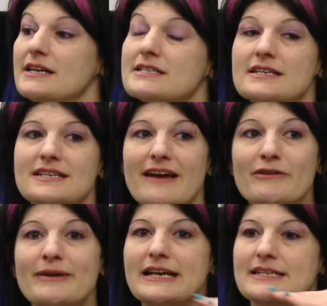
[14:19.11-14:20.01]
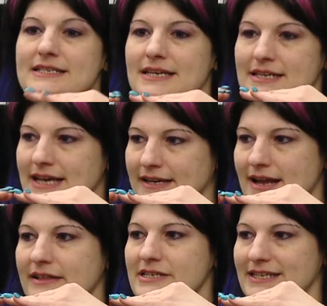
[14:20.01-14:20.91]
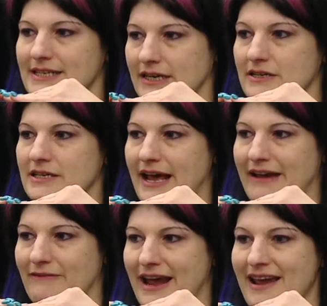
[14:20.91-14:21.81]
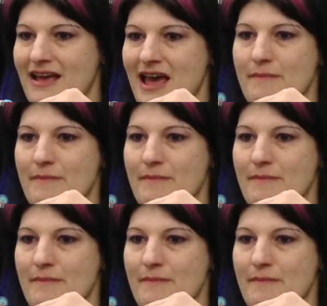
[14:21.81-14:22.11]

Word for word: And it's because everybody can see the technology is here today, right?